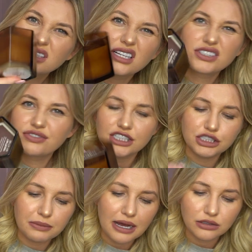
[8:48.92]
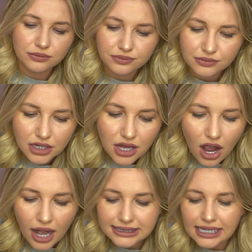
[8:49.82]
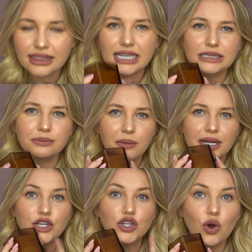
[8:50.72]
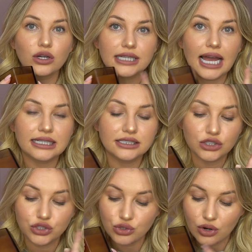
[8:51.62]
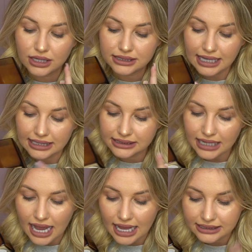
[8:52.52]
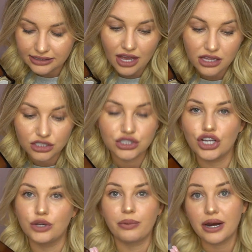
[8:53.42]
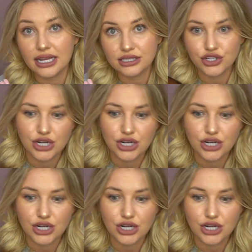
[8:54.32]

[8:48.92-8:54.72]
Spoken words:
Nice fresh smell. I'd say this is probably not as strong scent as the other 2, but it is the